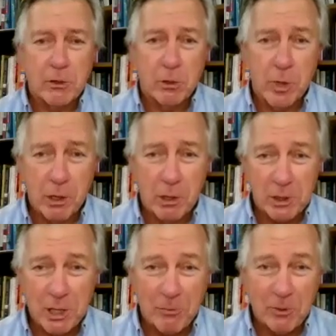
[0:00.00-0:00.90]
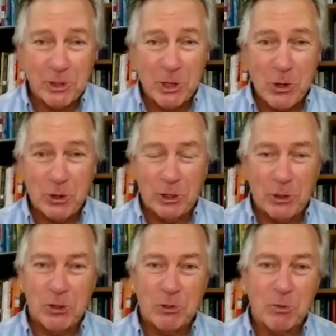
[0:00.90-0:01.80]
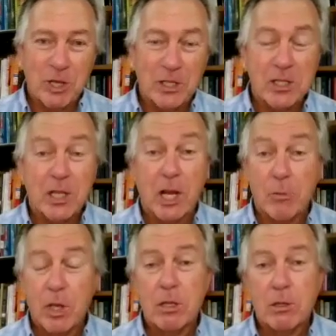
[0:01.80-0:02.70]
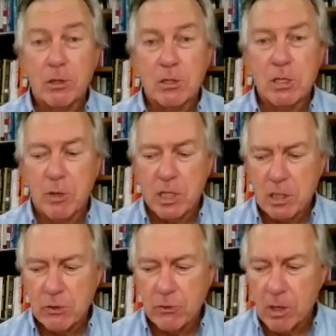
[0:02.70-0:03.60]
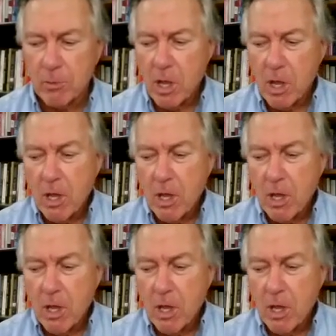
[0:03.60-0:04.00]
your parents' comfort zone and do some things that I bet you learned some lessons from.